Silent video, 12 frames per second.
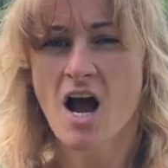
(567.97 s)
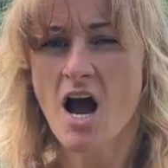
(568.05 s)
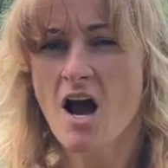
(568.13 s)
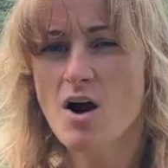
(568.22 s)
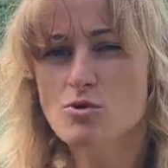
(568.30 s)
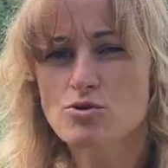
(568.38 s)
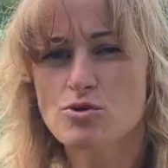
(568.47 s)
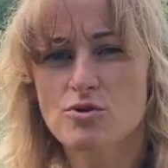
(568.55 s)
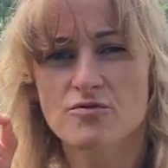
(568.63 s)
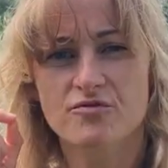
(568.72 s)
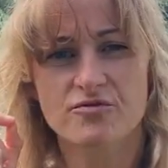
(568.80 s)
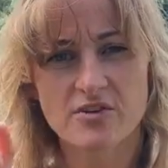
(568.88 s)
How do
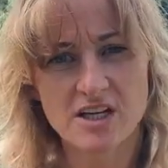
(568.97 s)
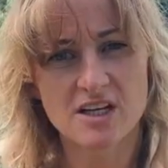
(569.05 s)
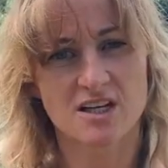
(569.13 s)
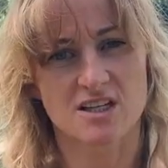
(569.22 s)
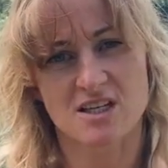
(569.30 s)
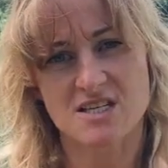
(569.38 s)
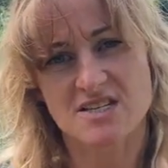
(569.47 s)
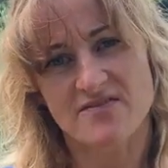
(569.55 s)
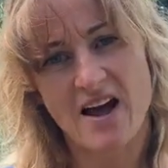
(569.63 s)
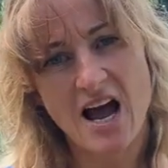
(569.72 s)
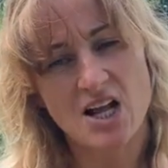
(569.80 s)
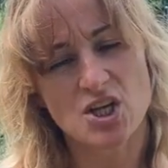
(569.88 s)
you think these
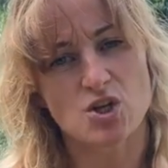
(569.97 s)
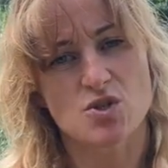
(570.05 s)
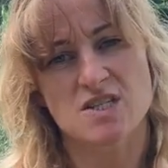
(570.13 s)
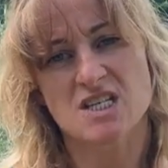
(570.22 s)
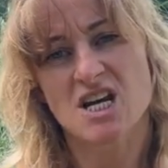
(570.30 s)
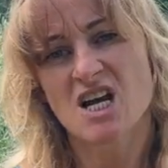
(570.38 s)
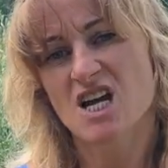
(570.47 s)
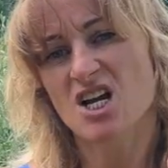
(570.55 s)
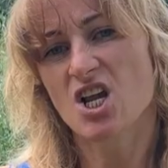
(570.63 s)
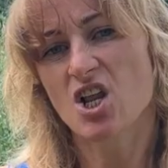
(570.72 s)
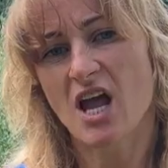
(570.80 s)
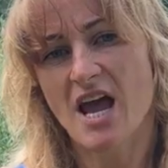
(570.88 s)
values
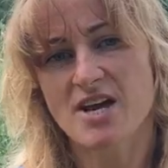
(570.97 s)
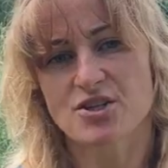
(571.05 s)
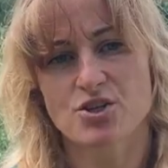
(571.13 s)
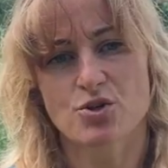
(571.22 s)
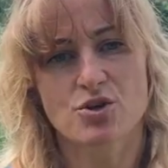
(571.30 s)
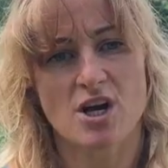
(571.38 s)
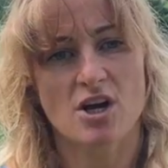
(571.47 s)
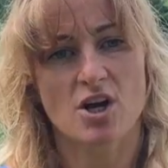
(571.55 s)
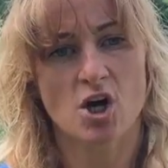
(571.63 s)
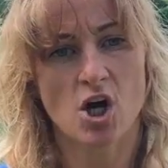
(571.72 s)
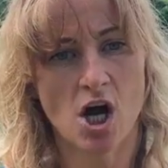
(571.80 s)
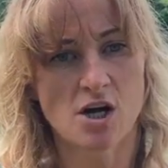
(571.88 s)
relate to the
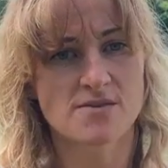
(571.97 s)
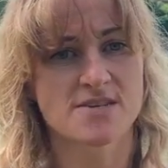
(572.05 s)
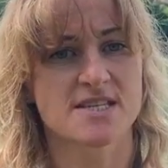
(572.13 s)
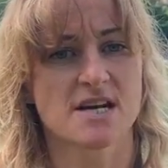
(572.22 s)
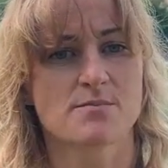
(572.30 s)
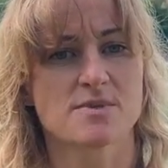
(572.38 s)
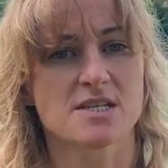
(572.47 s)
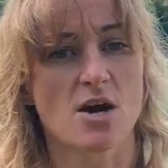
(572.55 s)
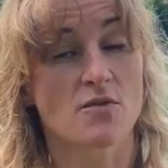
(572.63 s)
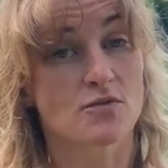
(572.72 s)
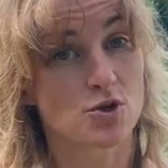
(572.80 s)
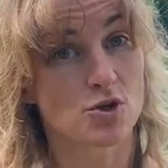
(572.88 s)
concepts
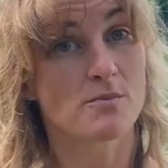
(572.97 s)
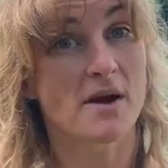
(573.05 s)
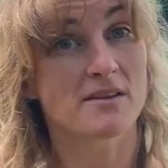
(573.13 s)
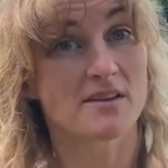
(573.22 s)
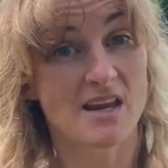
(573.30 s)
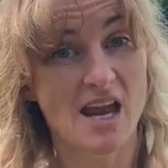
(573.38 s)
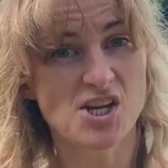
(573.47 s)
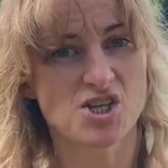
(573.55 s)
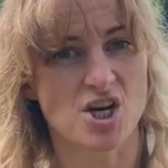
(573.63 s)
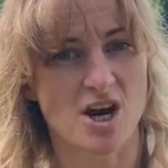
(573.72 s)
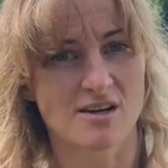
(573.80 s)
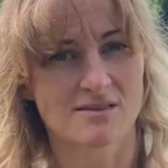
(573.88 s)
of human
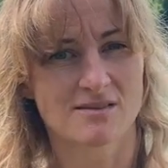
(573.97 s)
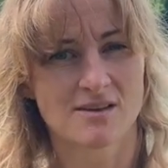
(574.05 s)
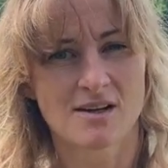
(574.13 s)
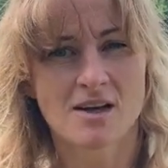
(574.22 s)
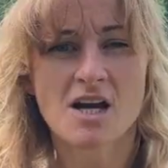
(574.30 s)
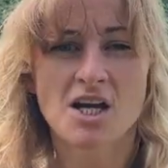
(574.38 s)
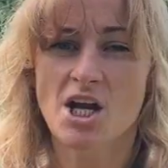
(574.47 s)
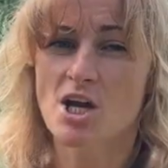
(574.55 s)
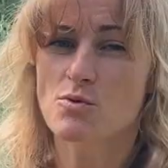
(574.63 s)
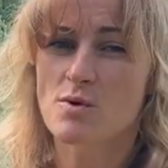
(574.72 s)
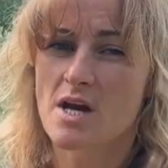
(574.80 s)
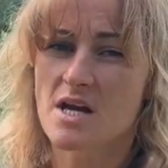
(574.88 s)
nature?
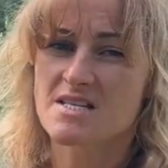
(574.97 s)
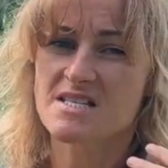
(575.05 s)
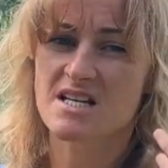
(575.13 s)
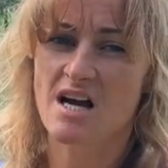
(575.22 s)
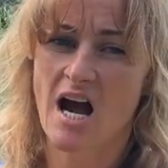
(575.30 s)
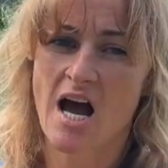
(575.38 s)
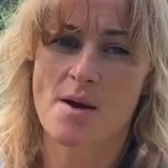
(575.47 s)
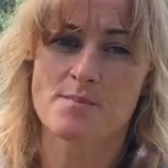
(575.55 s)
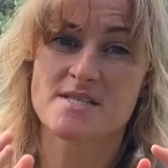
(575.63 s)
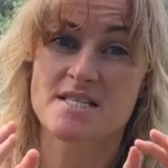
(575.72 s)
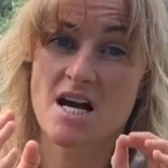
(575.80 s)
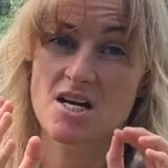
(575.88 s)
Can we ascribe
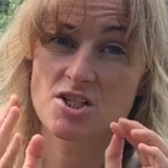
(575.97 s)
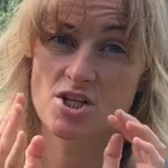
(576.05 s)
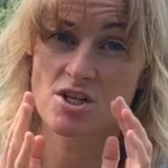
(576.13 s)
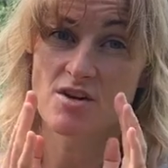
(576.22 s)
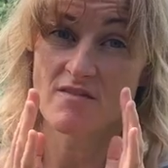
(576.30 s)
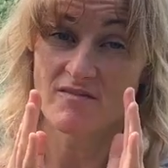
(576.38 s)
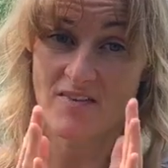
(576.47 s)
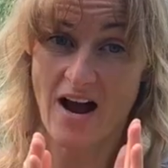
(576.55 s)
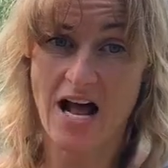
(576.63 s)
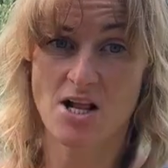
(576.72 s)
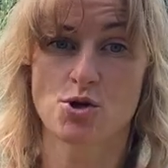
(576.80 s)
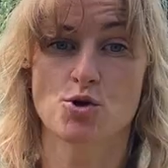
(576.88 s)
certain
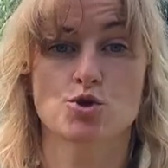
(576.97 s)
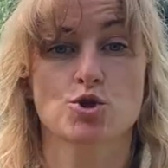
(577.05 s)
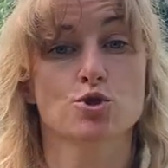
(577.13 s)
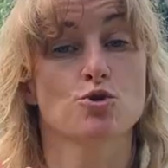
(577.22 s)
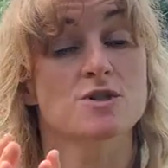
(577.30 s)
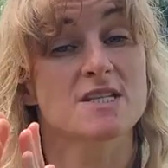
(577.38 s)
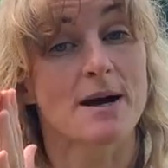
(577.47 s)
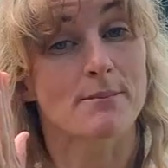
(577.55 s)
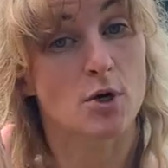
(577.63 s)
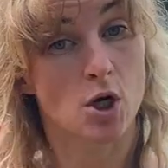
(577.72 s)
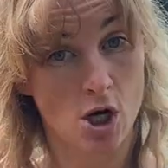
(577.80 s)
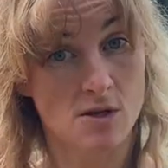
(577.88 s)
values to
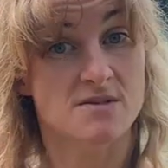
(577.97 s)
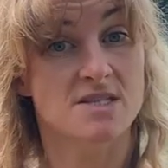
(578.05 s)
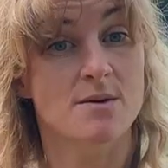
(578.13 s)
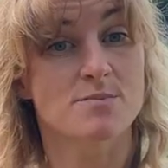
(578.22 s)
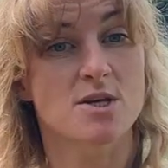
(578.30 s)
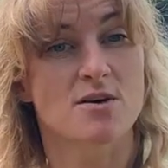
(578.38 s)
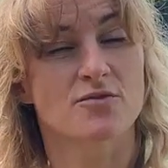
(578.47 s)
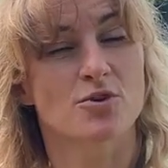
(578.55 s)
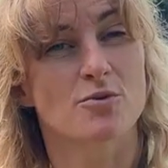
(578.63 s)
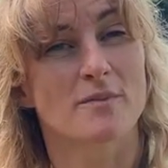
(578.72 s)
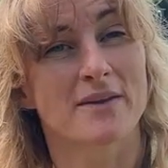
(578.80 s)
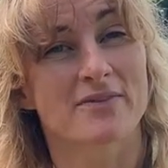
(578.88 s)
some concepts of
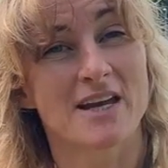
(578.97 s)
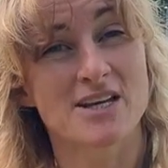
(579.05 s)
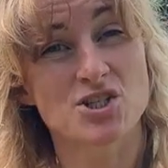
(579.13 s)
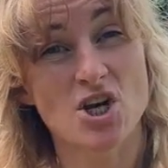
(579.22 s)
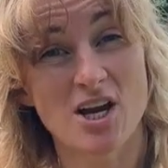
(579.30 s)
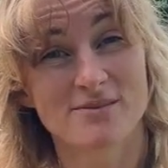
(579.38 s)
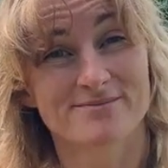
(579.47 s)
human nature?